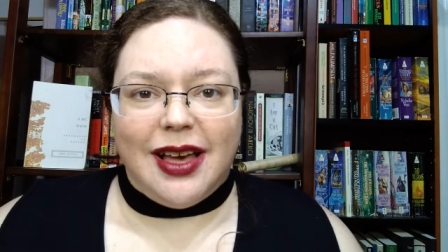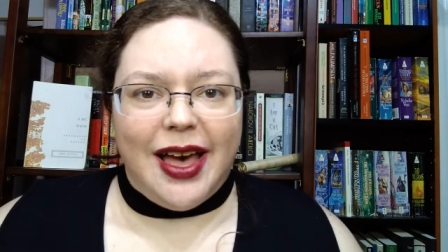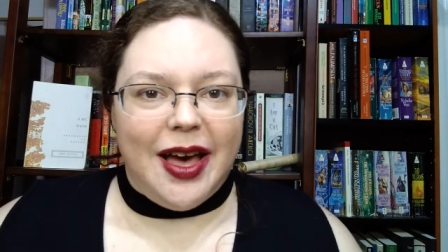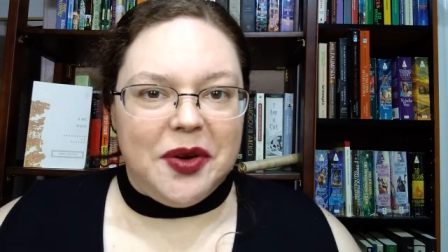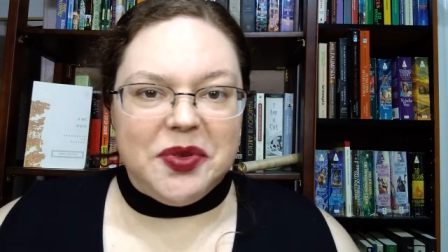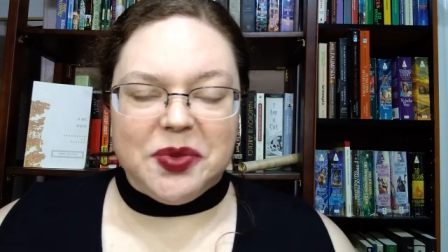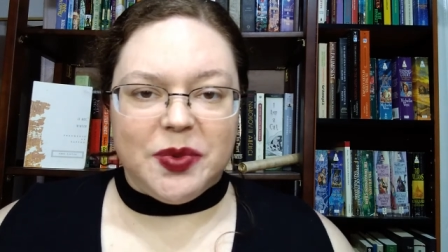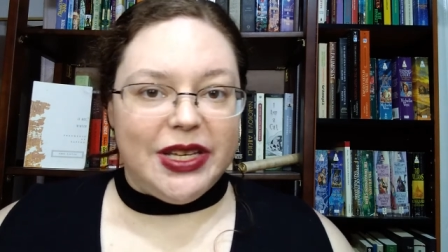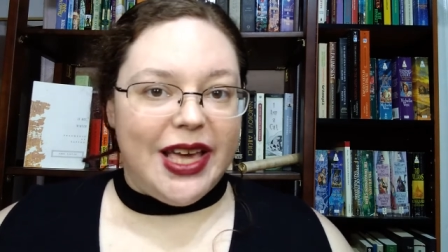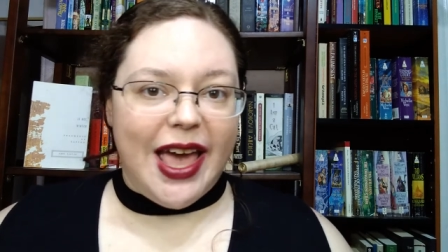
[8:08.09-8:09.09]
how do
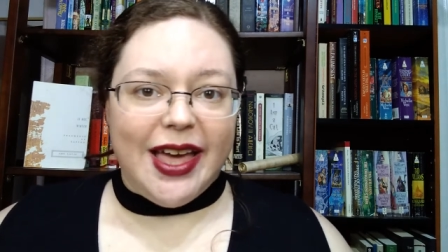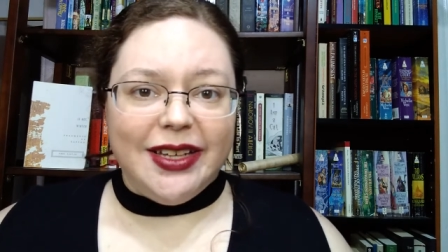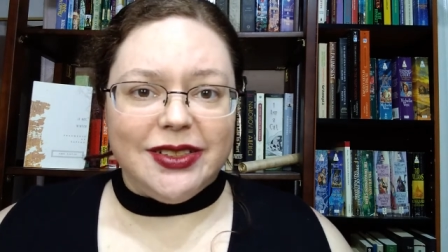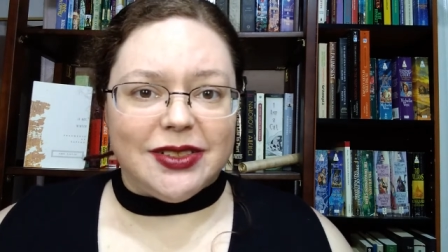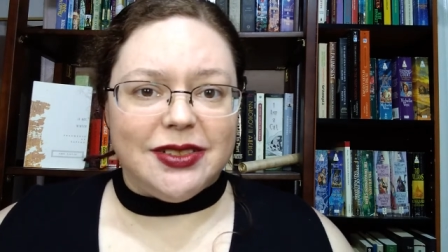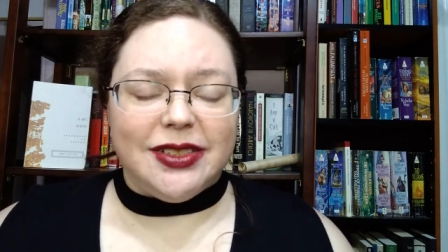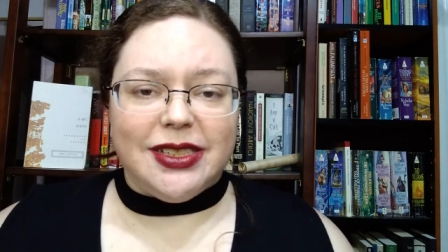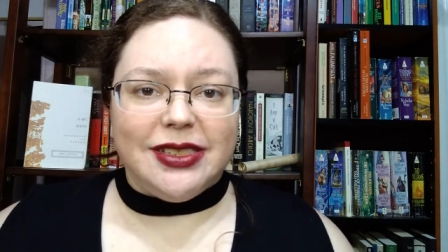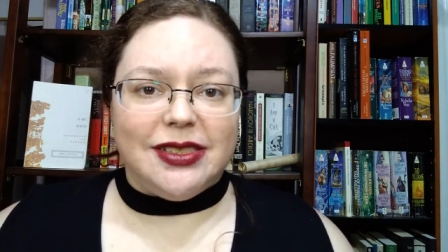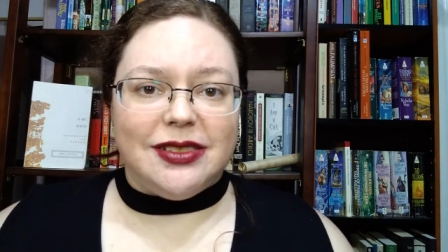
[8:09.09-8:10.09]
we handle
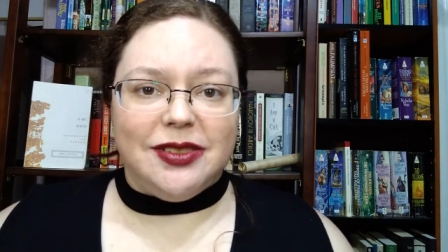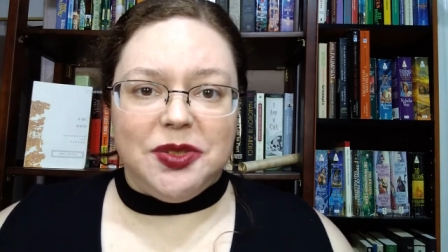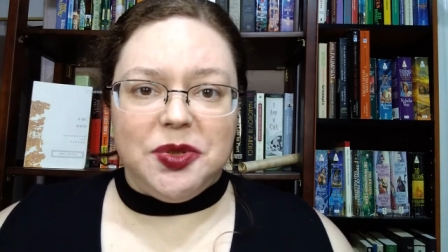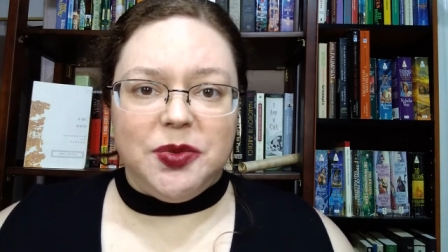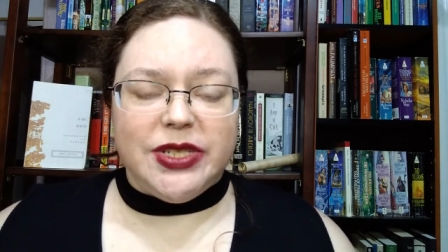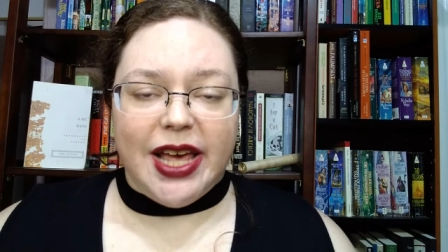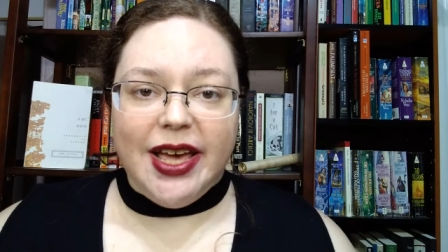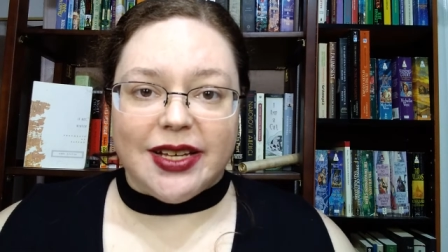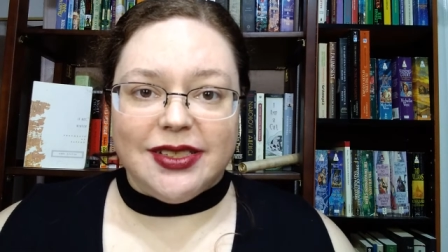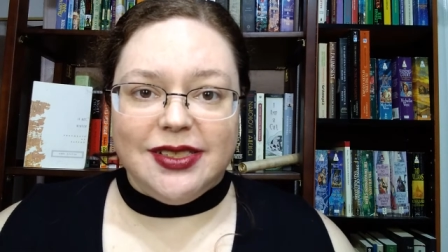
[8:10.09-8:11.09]
this new
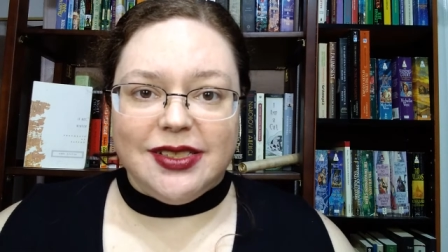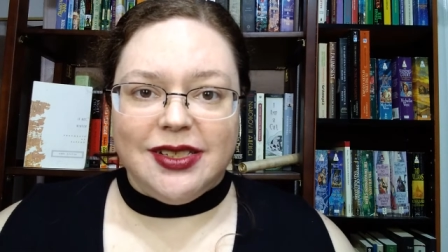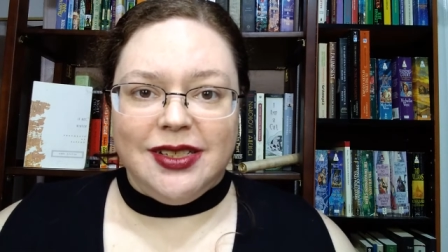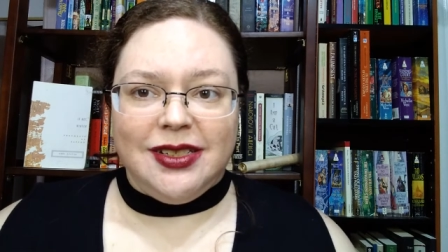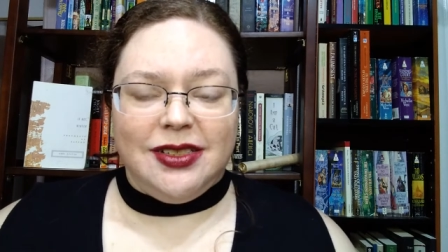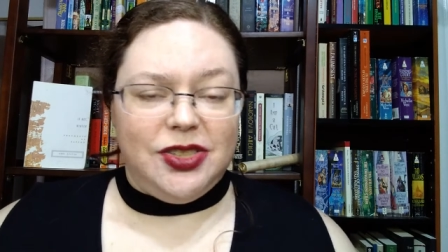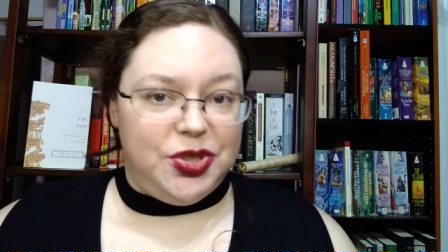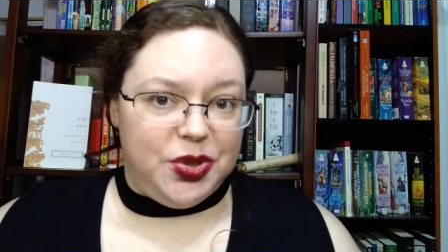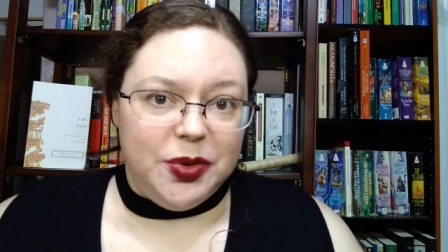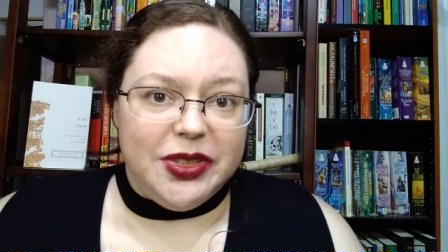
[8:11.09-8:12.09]
text?
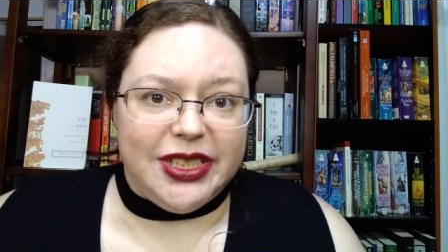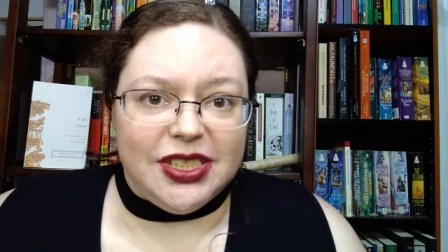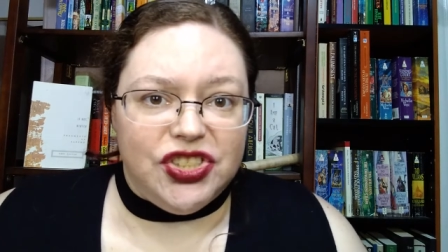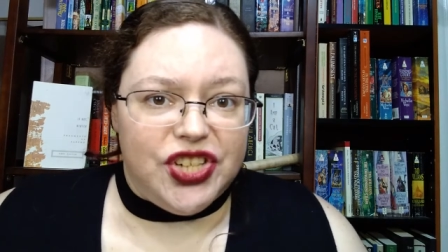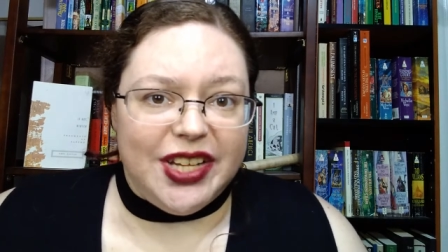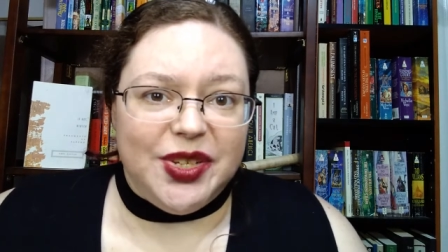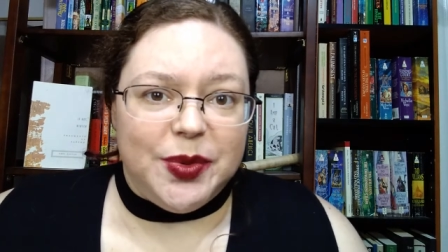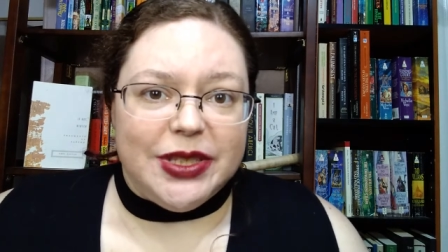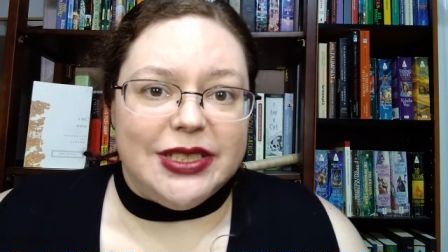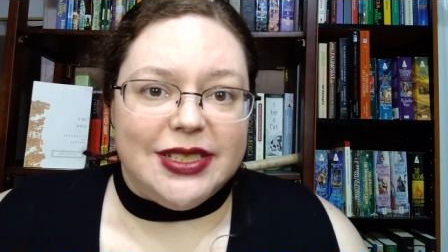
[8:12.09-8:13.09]
Surely a
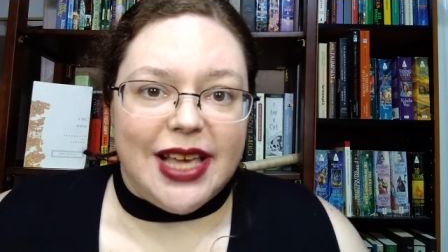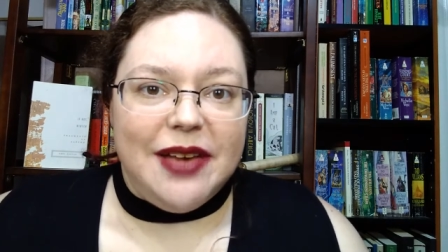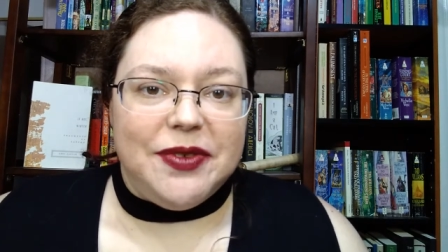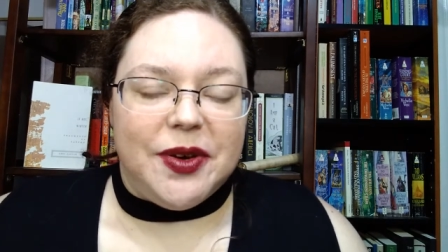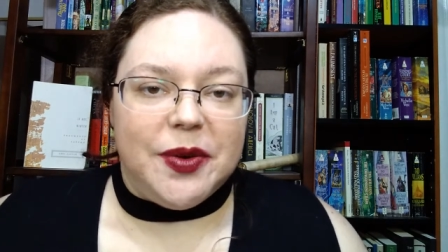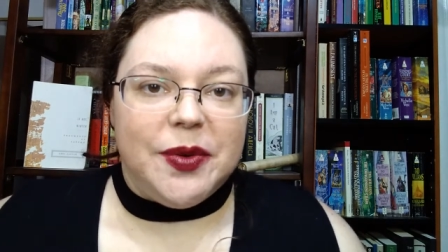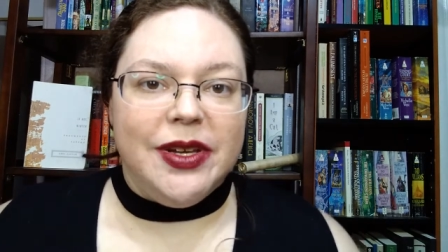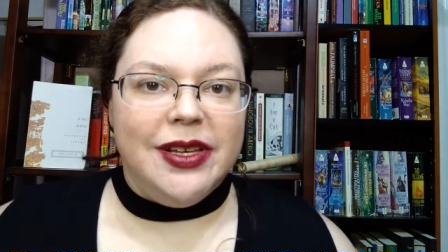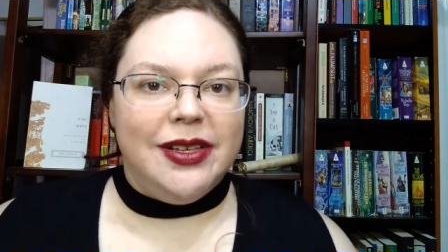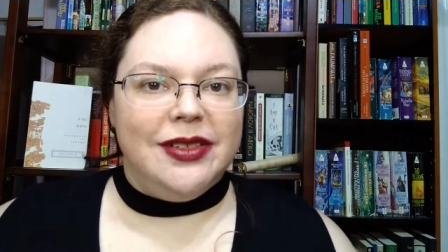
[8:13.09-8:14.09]
genuine Sappho.